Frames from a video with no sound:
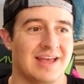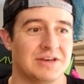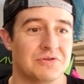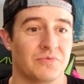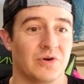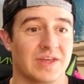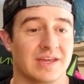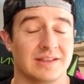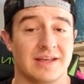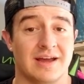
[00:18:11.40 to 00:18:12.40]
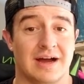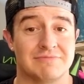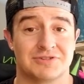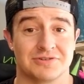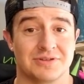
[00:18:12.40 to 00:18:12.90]
Will they get that?
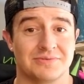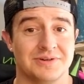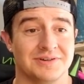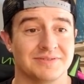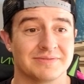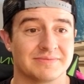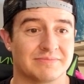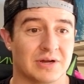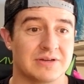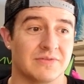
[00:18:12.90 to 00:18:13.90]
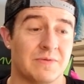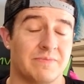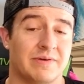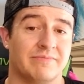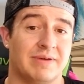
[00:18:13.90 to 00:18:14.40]
I'm sure they will. Probably
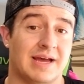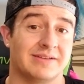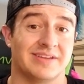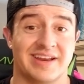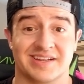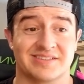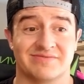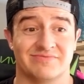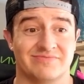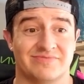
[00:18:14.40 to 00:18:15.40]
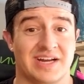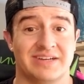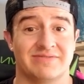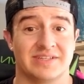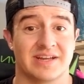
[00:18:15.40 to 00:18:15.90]
in the next
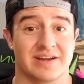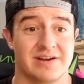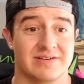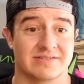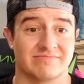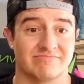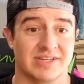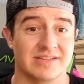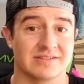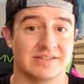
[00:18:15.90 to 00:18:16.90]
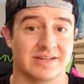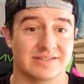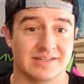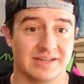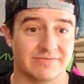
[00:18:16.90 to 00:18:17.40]
5 to 10 years, easily,
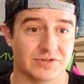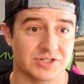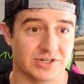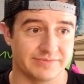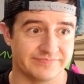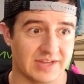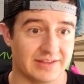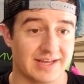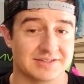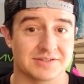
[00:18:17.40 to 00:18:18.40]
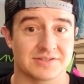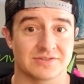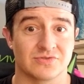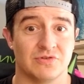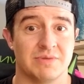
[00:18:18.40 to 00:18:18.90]
I'd say, for sure. And that's just the
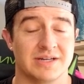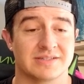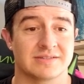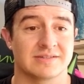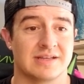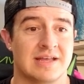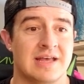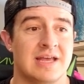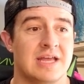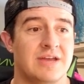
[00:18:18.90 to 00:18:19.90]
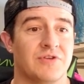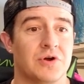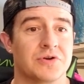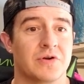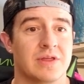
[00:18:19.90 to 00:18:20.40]
school buses. If you
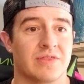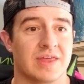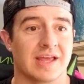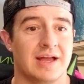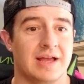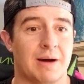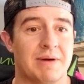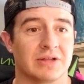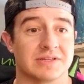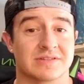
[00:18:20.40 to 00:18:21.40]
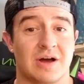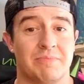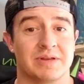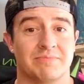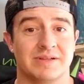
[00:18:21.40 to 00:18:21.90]
don't know anything about this
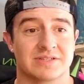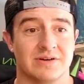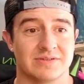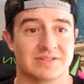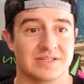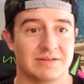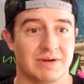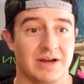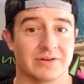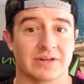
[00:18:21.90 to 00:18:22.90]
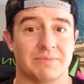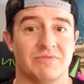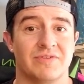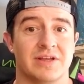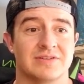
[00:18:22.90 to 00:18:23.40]
company, please go and see my other
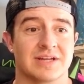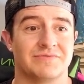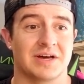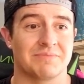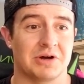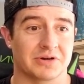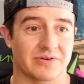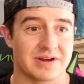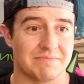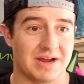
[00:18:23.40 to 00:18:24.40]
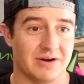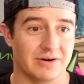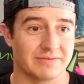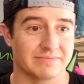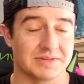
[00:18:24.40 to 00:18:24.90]
couple videos I've done about
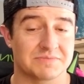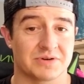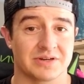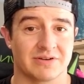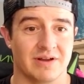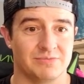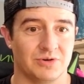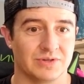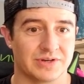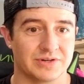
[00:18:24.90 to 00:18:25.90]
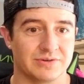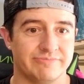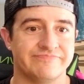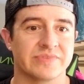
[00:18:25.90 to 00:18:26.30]
GreenPower. It's pretty incredible what they're doing.